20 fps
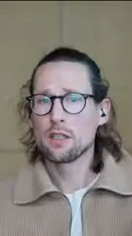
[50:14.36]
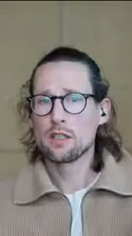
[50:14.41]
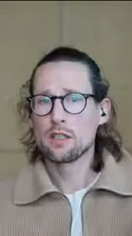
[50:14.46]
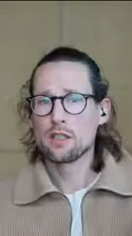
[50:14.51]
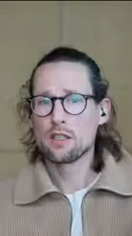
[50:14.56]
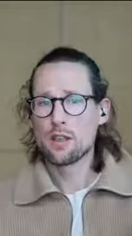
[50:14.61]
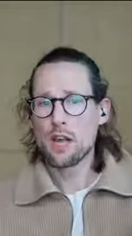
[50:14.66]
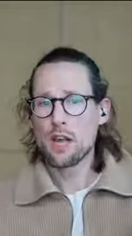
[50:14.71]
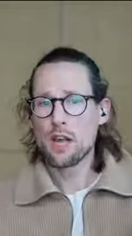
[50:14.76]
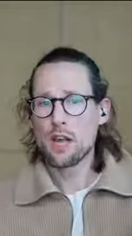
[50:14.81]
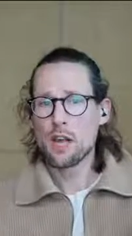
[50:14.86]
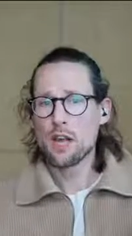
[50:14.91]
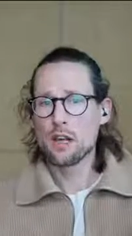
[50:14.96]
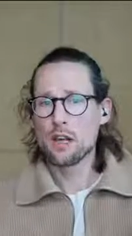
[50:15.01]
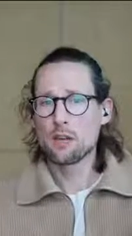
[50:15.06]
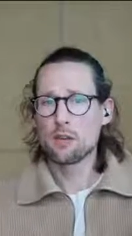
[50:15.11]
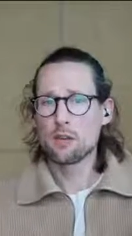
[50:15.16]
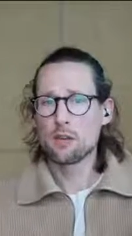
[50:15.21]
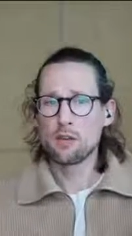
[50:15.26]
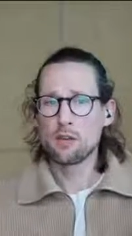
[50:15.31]
so
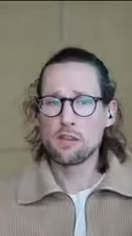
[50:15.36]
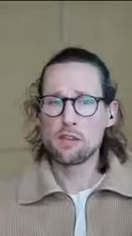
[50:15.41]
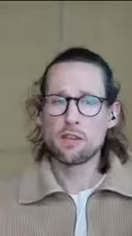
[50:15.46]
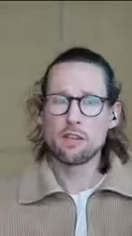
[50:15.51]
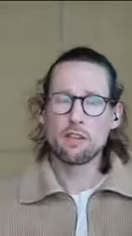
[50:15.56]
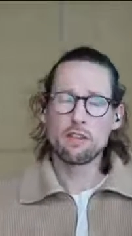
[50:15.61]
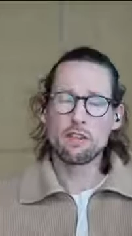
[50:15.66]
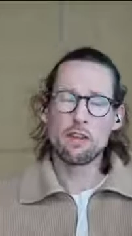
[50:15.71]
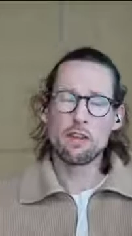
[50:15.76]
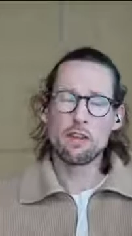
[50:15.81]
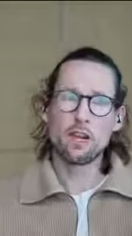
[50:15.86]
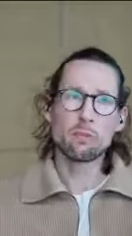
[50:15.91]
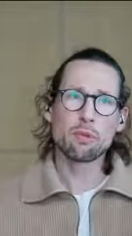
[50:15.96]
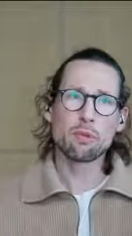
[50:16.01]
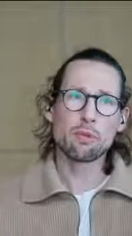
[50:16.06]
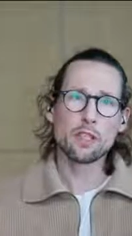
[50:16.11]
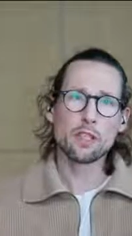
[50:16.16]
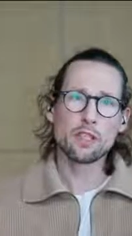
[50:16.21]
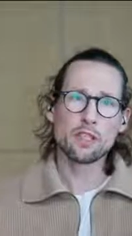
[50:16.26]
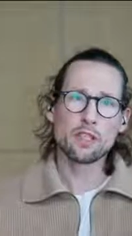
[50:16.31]
that you develop
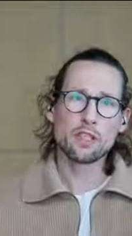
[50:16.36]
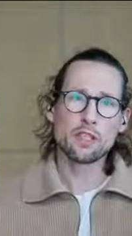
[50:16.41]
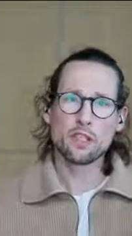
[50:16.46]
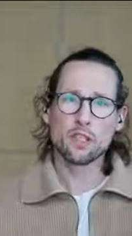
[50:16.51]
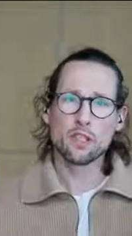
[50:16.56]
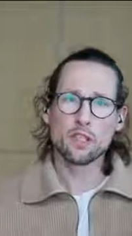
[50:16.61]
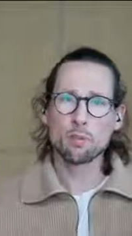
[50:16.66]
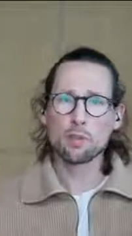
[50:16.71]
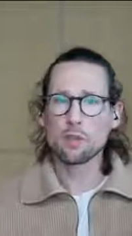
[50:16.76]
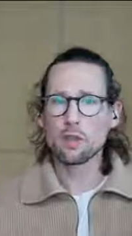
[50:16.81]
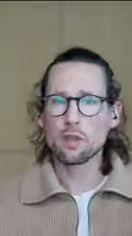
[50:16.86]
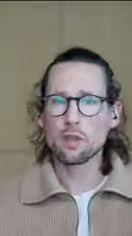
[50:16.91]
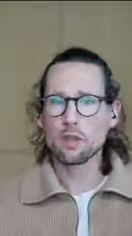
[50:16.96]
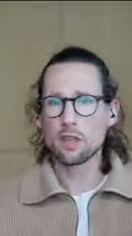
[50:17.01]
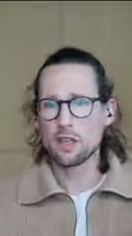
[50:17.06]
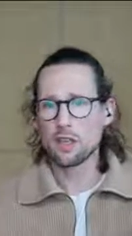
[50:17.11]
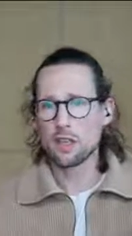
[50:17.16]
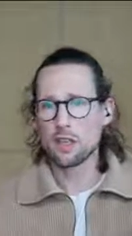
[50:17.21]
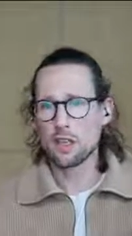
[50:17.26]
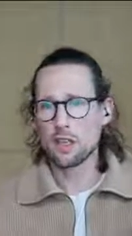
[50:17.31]
a relationship with a
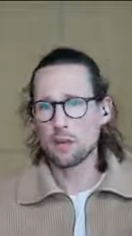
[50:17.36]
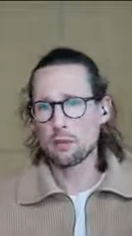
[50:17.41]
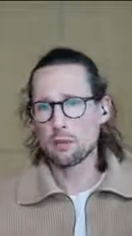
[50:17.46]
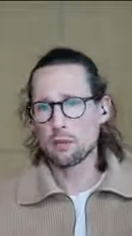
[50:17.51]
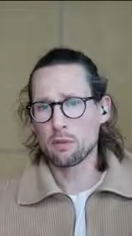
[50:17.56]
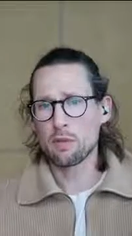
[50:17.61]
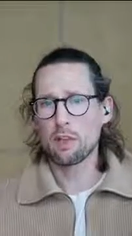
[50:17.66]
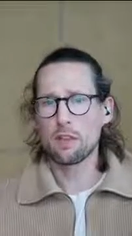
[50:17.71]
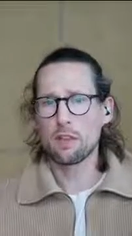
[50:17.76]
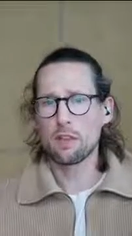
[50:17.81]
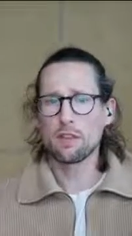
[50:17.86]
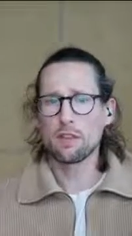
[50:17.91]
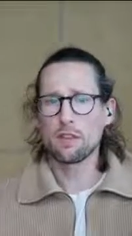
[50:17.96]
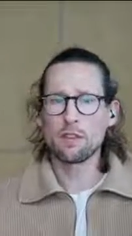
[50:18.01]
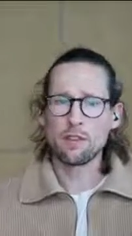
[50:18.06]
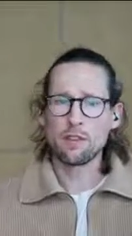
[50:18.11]
large language model,